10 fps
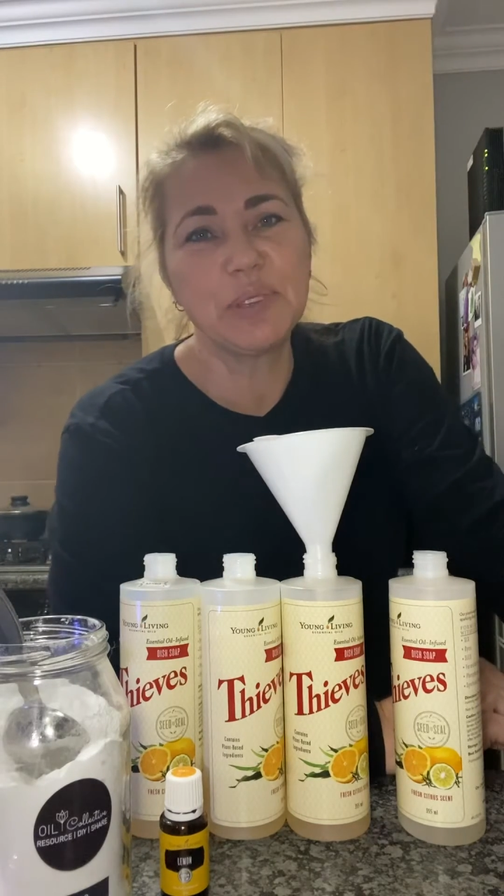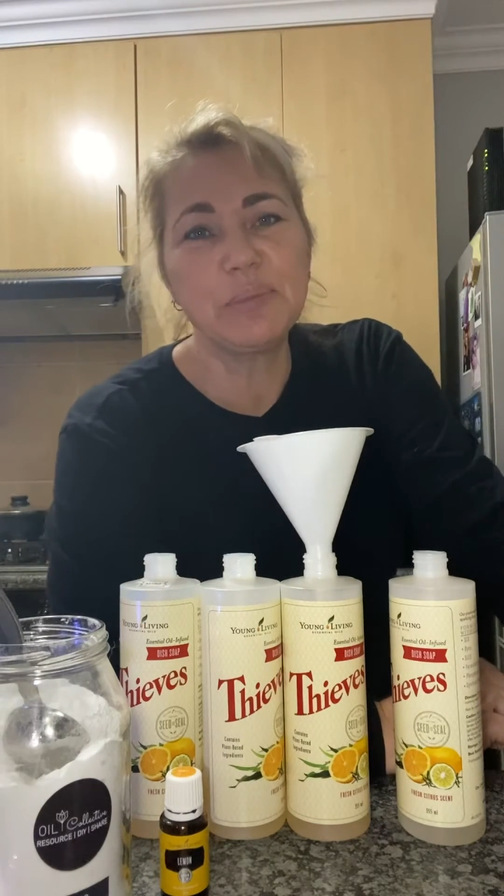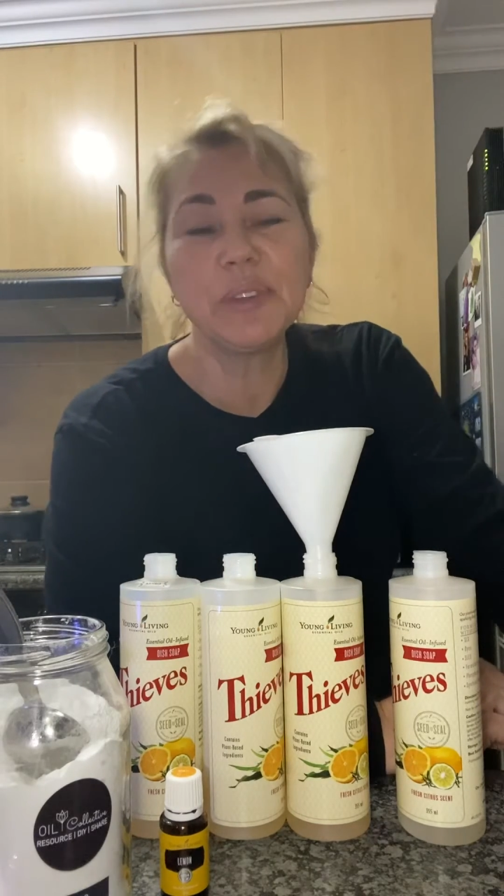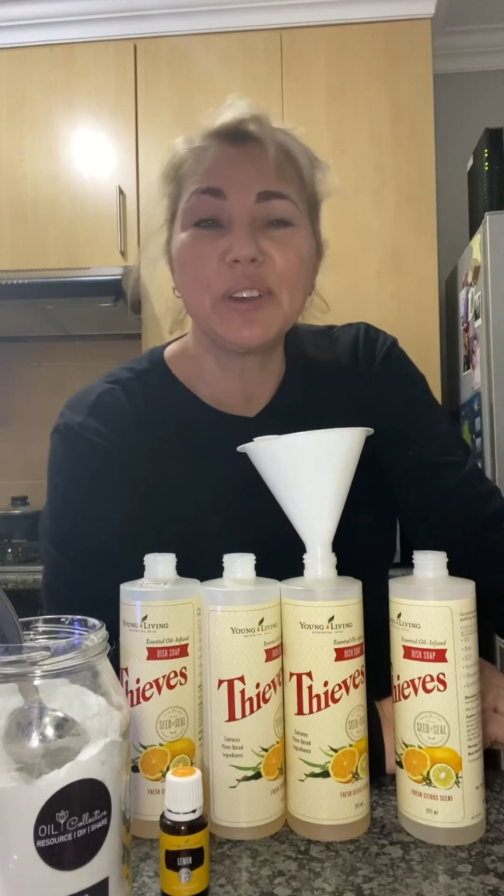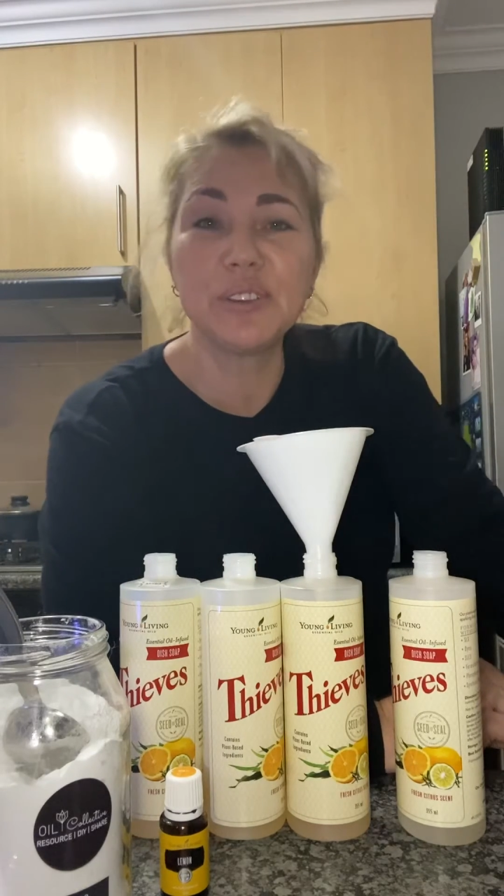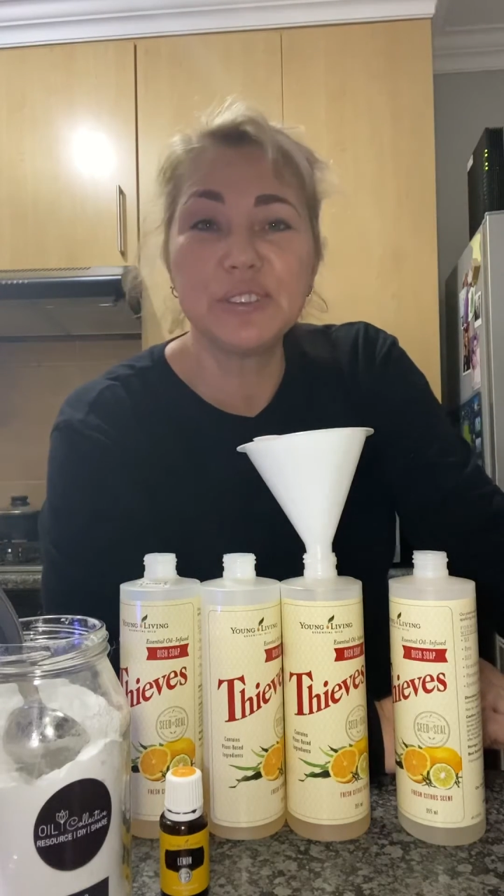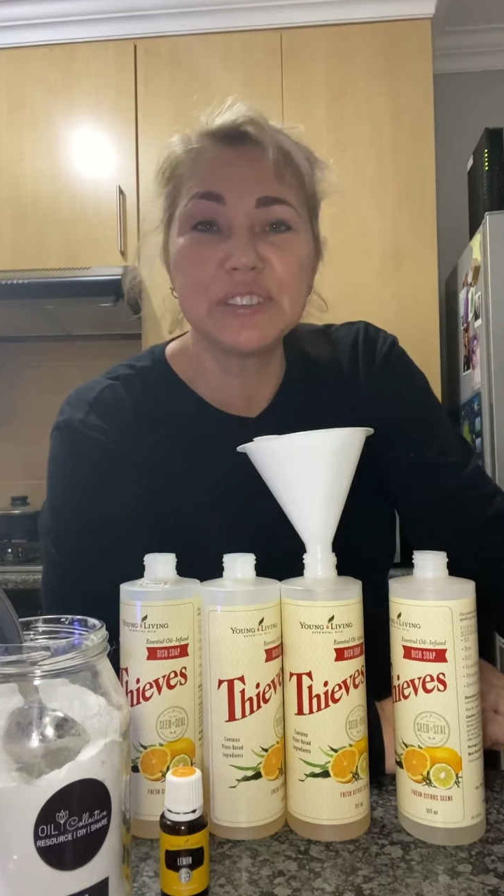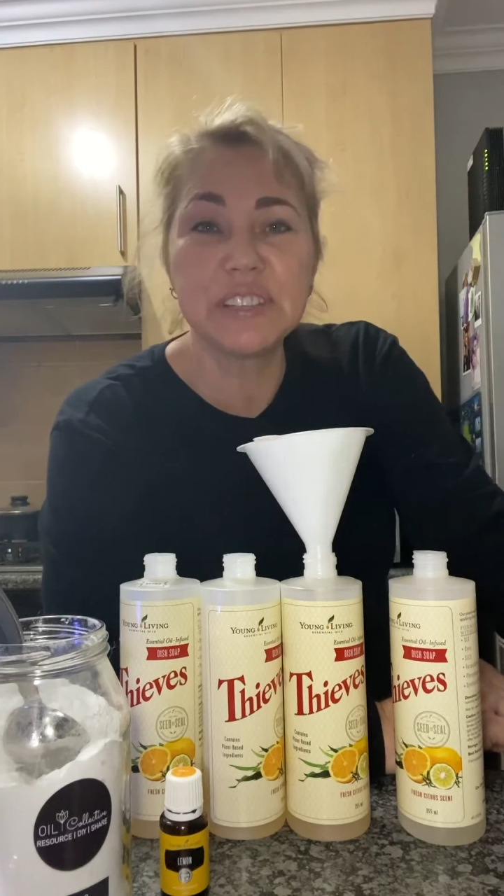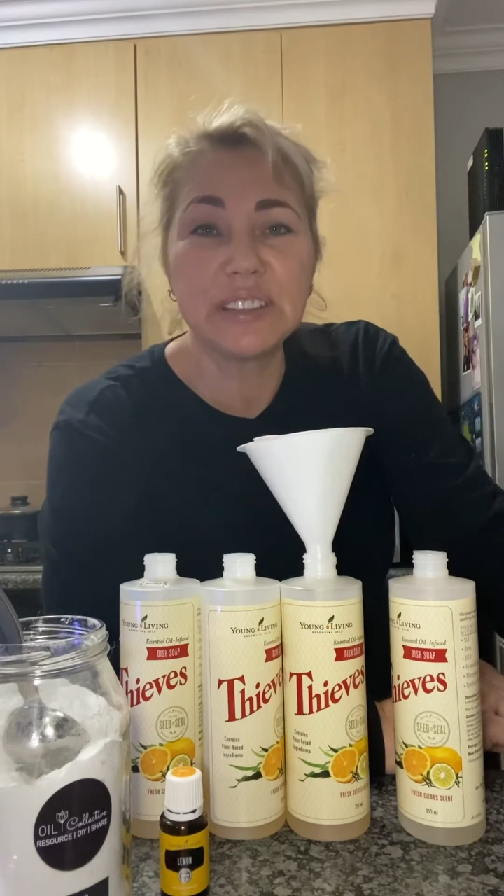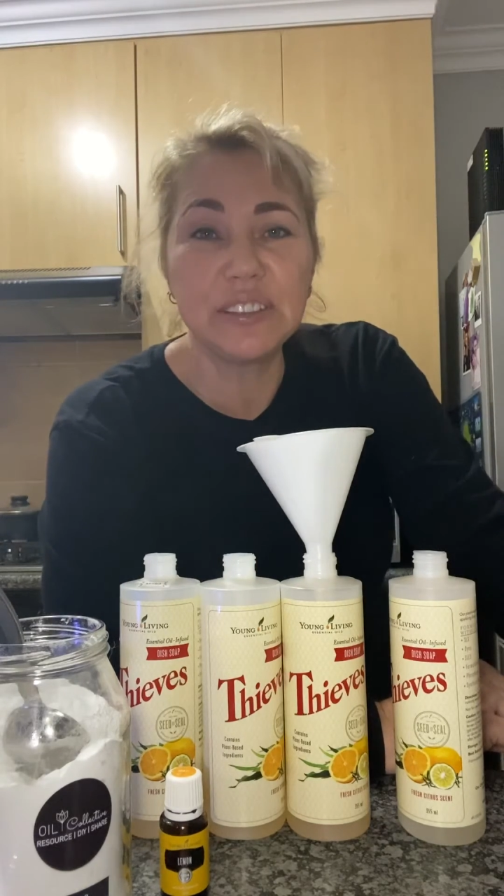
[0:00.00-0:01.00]
when we are
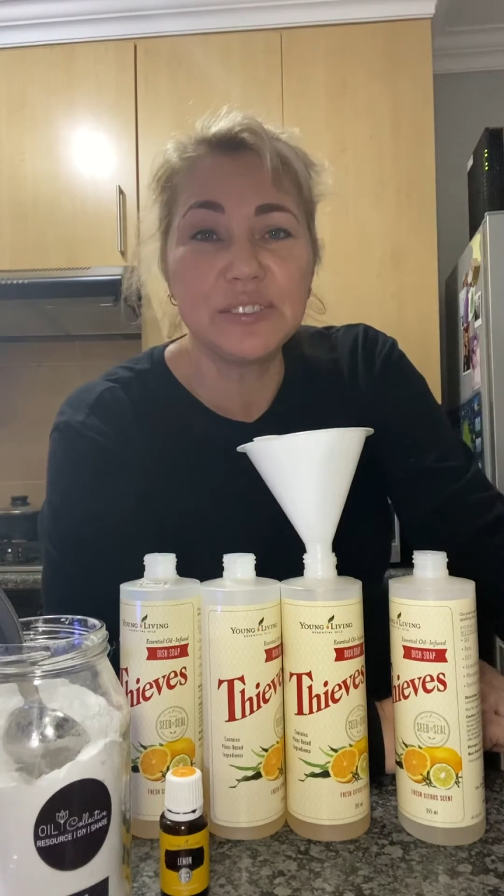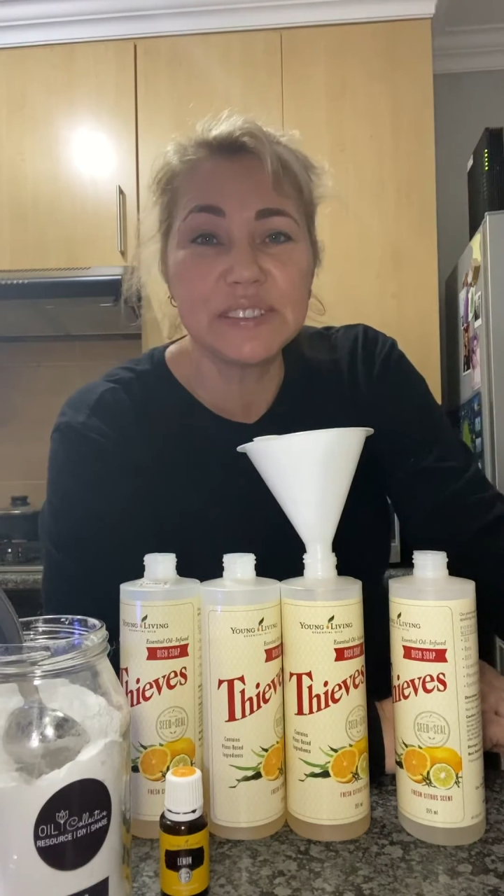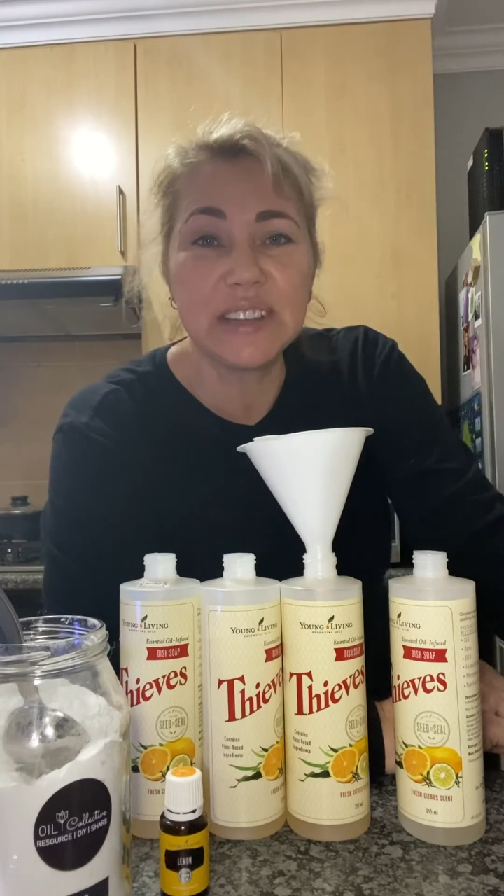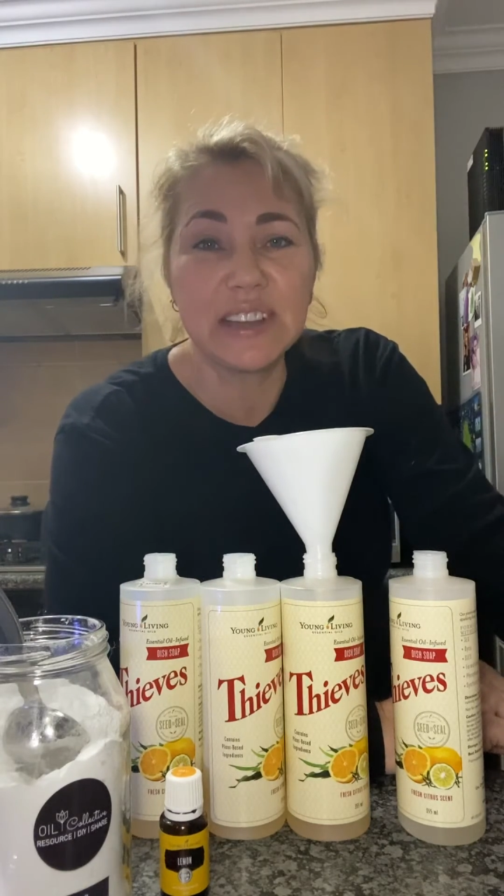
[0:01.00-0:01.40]
using